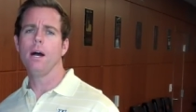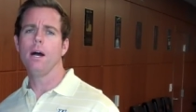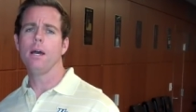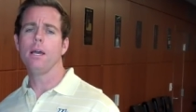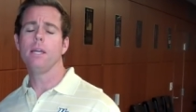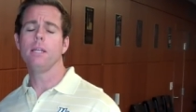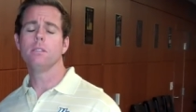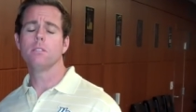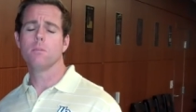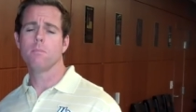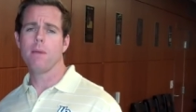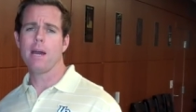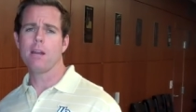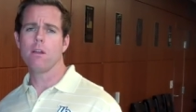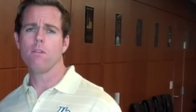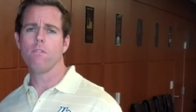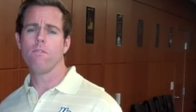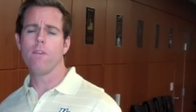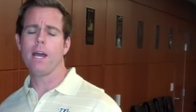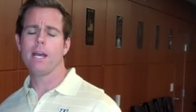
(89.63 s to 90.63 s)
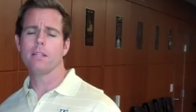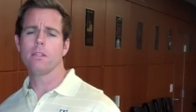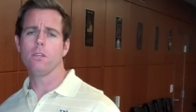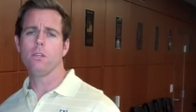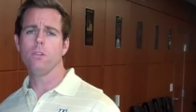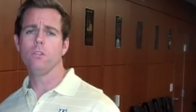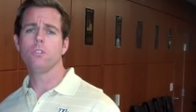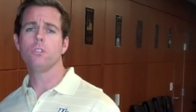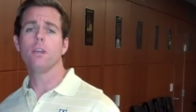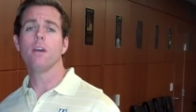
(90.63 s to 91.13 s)
And as a matter of fact,
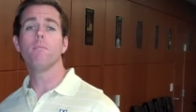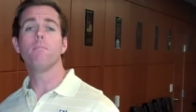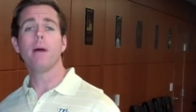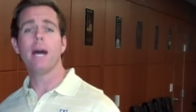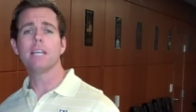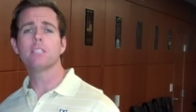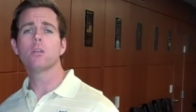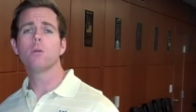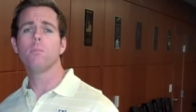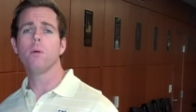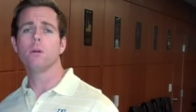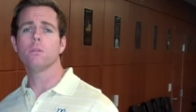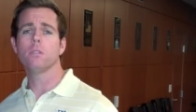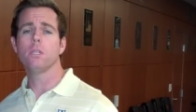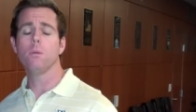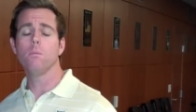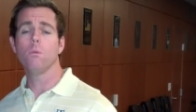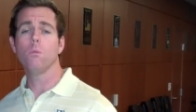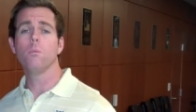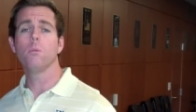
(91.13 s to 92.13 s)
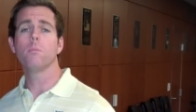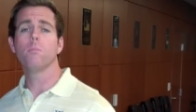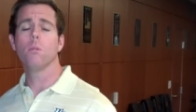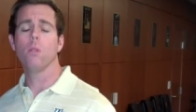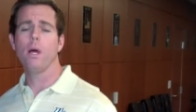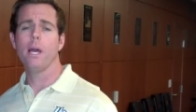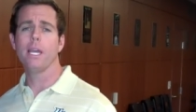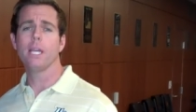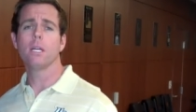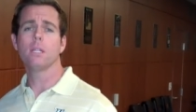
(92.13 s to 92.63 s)
the UCF basketball team will be
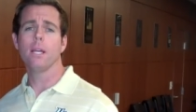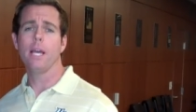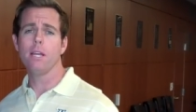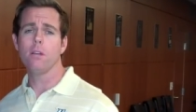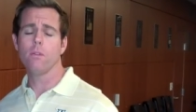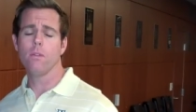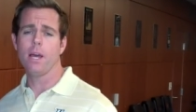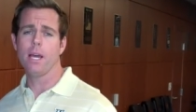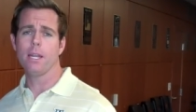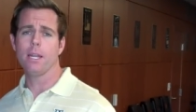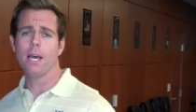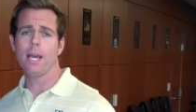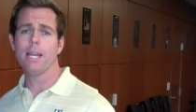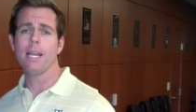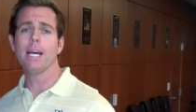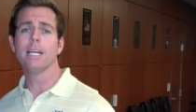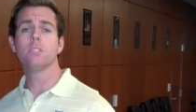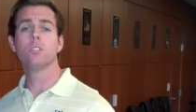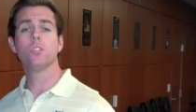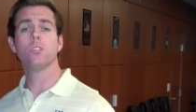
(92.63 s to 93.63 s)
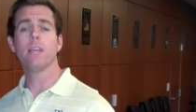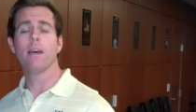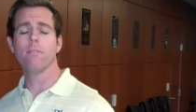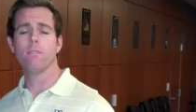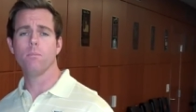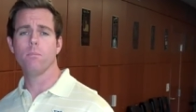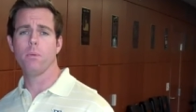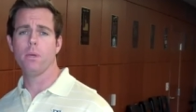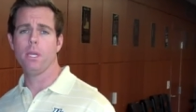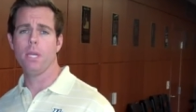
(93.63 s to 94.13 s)
playing later that night at
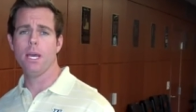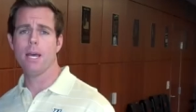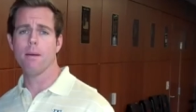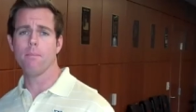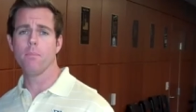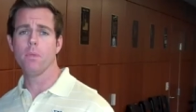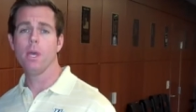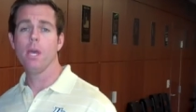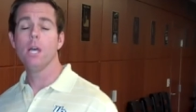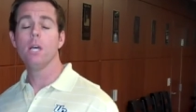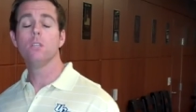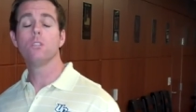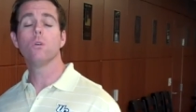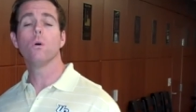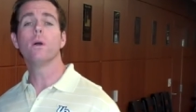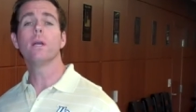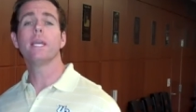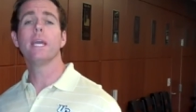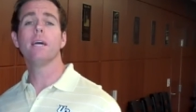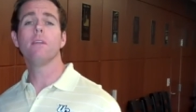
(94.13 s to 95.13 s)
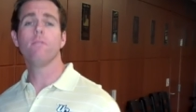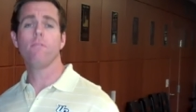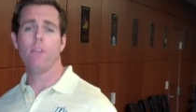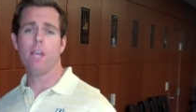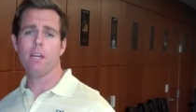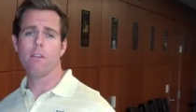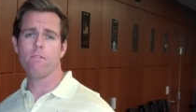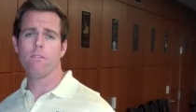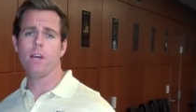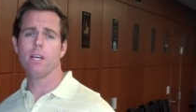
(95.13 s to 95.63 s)
7 p.m. So again,
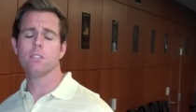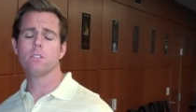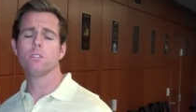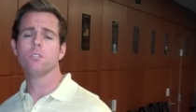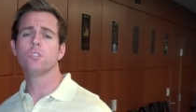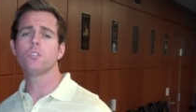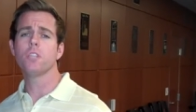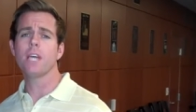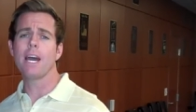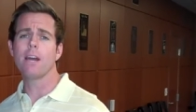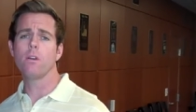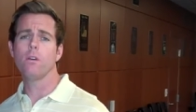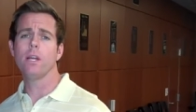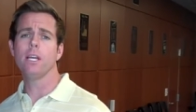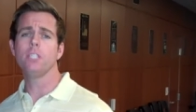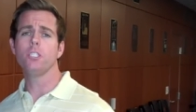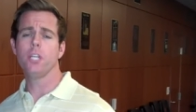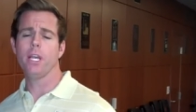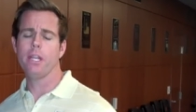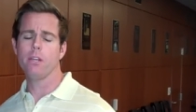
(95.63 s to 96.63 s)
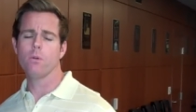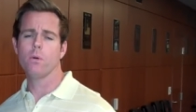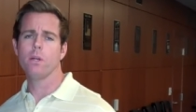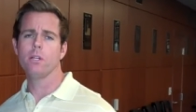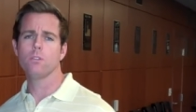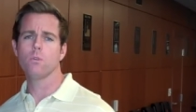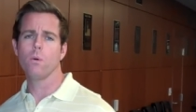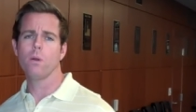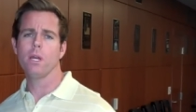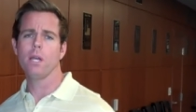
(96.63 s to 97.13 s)
FanFest is Saturday,
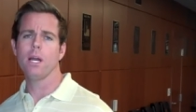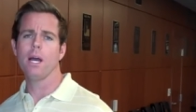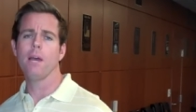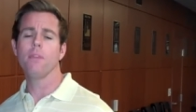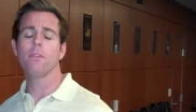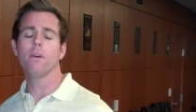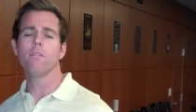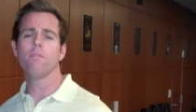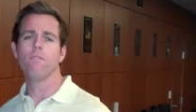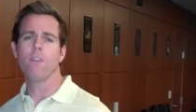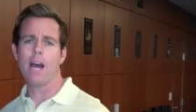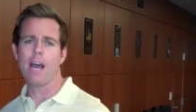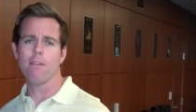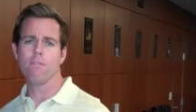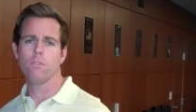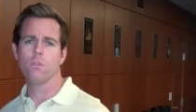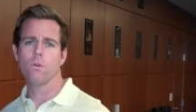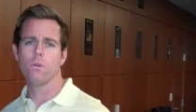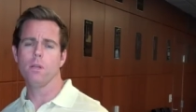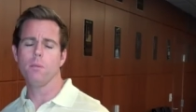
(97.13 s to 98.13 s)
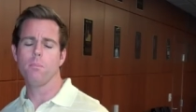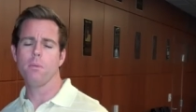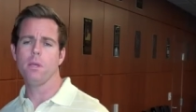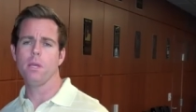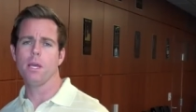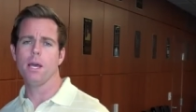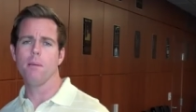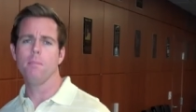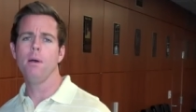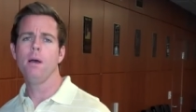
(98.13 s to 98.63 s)
January 29th at 5:30
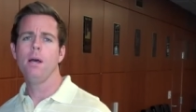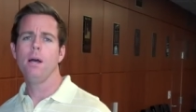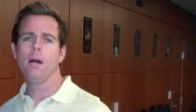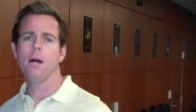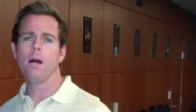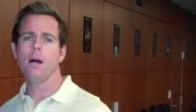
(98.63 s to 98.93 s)
p.m.,